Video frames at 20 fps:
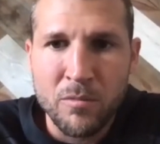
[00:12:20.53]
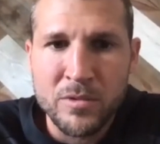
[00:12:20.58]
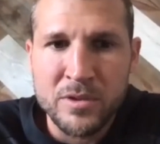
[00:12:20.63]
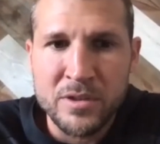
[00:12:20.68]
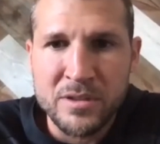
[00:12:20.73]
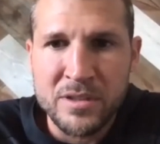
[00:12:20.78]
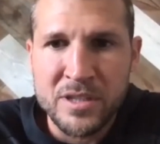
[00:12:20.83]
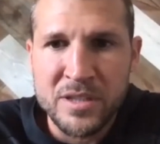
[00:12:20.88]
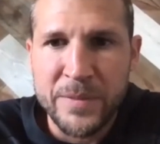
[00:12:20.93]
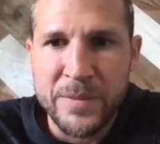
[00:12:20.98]

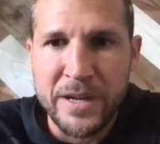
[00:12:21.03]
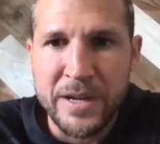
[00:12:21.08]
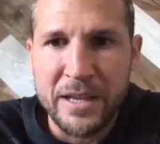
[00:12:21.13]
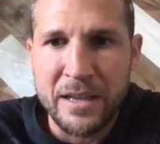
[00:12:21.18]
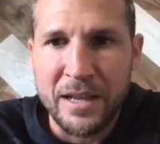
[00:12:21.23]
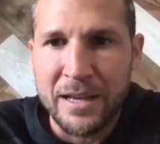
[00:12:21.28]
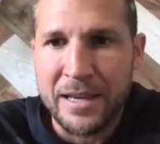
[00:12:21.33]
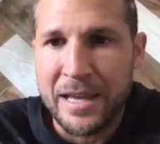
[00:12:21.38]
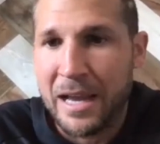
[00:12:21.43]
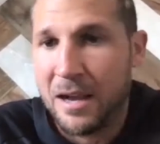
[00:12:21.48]
spinning
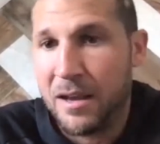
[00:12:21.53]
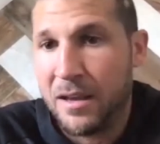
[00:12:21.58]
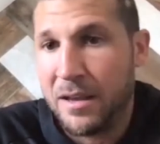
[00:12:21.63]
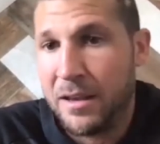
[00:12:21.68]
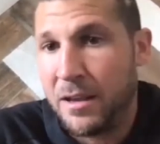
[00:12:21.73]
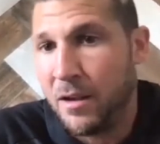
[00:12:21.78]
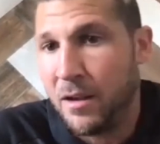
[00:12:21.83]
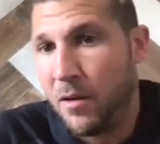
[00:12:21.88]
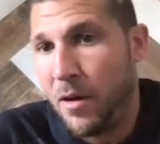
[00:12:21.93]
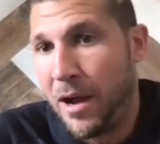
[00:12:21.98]
like
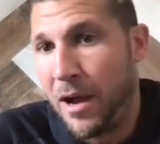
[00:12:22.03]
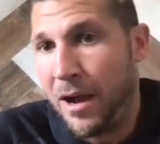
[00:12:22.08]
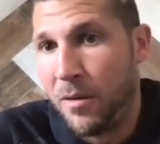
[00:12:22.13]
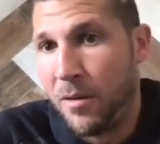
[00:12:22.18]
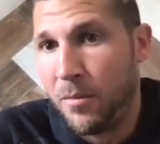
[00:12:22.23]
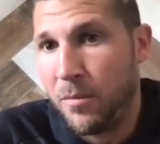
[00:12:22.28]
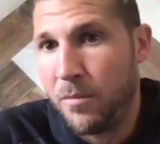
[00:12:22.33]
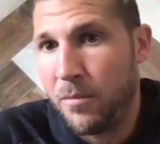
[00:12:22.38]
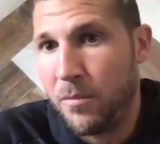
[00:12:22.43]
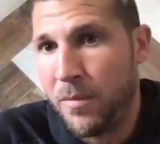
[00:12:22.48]

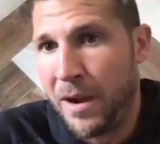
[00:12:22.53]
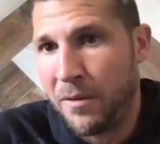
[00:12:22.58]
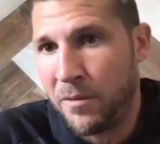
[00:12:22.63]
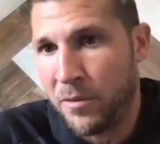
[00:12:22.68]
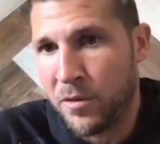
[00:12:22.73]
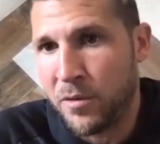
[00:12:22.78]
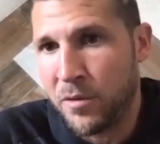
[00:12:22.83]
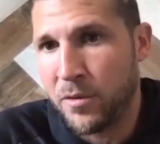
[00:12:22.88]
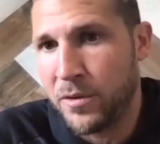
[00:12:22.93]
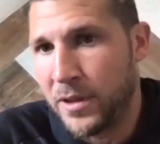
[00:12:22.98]
how my
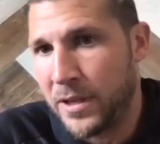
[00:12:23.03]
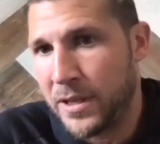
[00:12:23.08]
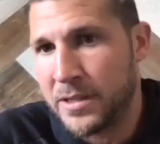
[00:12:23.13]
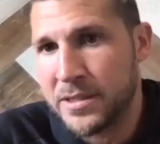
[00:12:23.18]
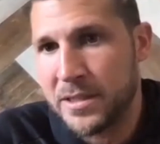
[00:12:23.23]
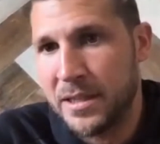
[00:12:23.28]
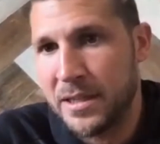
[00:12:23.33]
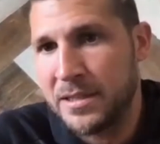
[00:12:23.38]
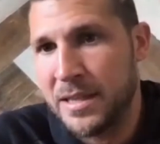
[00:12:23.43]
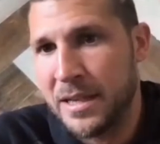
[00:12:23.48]
recruiting is
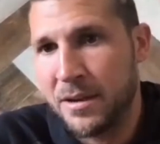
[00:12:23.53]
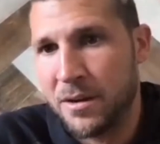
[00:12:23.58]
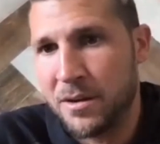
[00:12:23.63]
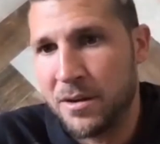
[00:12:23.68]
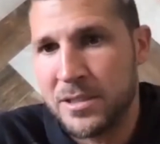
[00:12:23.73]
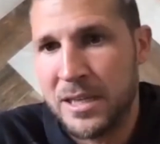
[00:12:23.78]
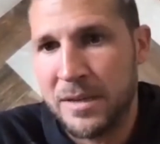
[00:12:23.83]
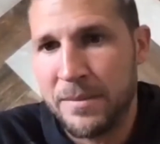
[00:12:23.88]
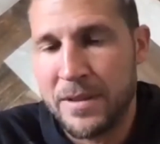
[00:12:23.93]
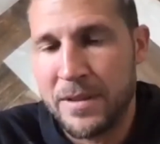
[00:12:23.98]
going to take our
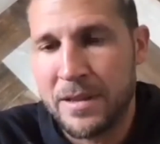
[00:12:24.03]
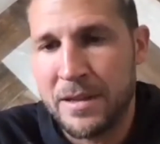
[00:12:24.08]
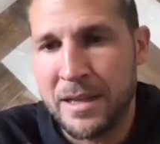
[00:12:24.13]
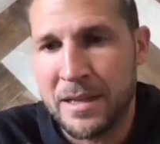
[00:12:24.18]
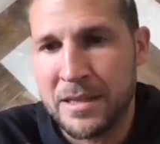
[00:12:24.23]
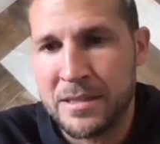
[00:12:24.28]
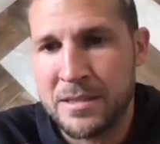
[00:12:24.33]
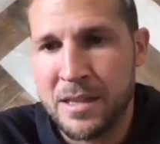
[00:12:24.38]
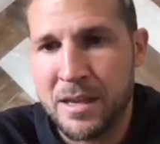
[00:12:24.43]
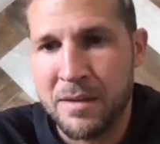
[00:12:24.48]
team to the
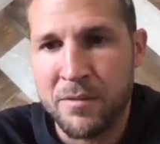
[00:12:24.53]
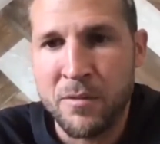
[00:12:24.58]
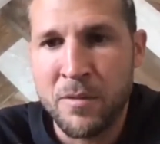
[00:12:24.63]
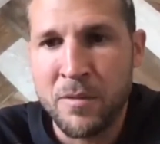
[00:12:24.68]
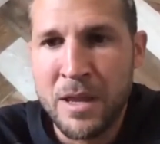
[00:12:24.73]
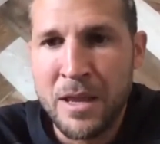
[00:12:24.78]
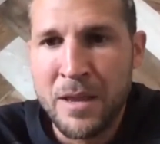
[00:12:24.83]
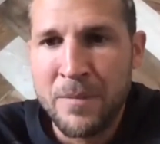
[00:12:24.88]
next level.